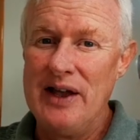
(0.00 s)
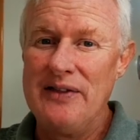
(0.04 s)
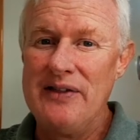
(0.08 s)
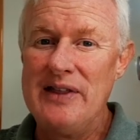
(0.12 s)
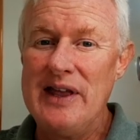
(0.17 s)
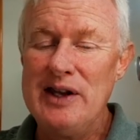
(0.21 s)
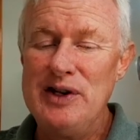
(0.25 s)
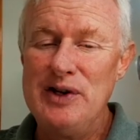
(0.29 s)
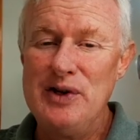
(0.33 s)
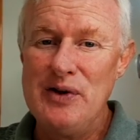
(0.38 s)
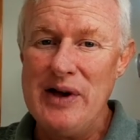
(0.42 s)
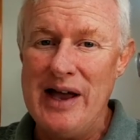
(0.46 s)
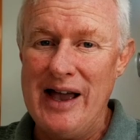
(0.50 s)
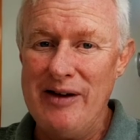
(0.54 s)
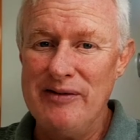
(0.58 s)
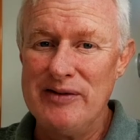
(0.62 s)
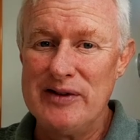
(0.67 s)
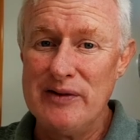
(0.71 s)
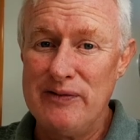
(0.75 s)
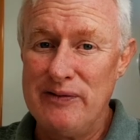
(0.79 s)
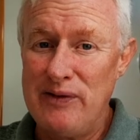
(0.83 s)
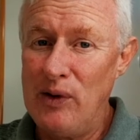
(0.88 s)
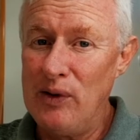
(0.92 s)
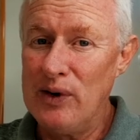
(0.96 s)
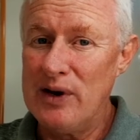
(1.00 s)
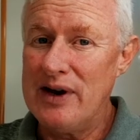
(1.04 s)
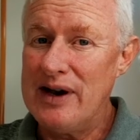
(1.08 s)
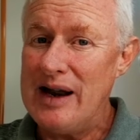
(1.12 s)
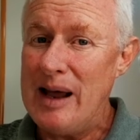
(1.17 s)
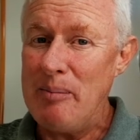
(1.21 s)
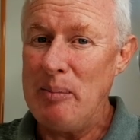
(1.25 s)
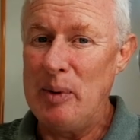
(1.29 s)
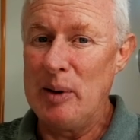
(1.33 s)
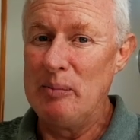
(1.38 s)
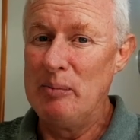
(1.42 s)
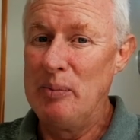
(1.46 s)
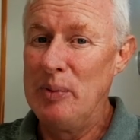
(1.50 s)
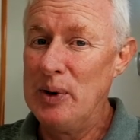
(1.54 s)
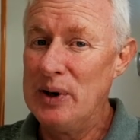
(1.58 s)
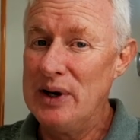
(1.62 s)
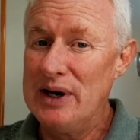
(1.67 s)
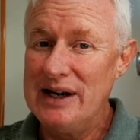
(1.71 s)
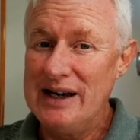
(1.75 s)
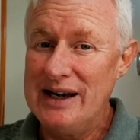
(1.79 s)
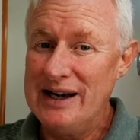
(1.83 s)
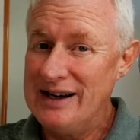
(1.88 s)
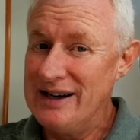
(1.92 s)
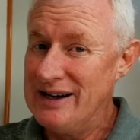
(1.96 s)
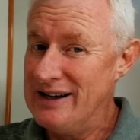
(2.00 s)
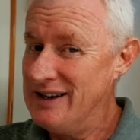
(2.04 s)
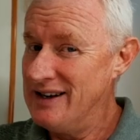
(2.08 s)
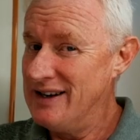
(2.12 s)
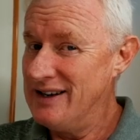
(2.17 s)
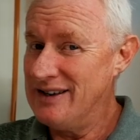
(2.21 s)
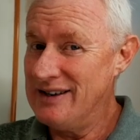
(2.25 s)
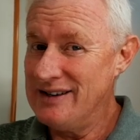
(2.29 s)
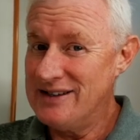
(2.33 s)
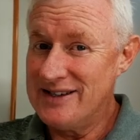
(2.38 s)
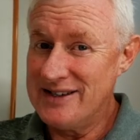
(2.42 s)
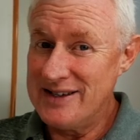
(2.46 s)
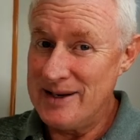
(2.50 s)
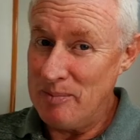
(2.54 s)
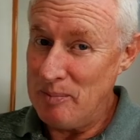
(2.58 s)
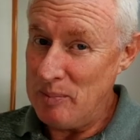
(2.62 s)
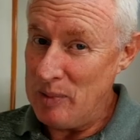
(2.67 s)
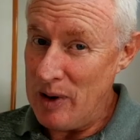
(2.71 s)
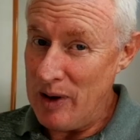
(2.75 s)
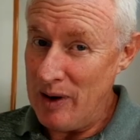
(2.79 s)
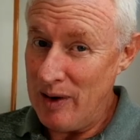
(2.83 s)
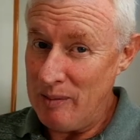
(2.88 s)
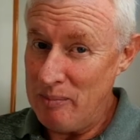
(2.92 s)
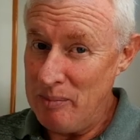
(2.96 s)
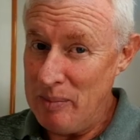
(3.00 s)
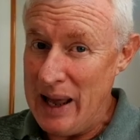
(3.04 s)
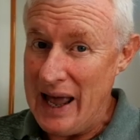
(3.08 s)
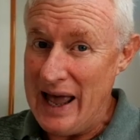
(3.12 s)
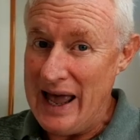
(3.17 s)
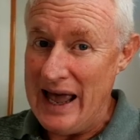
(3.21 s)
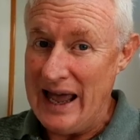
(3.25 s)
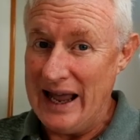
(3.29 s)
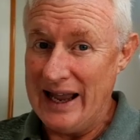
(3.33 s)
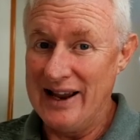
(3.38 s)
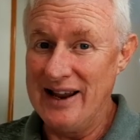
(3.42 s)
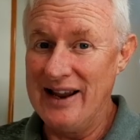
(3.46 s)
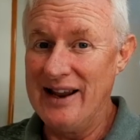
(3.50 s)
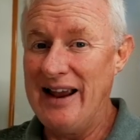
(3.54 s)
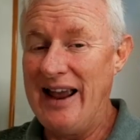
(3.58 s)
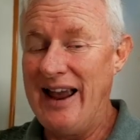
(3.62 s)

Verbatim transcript: then you have to fold it up and put it in a little Ziploc bag,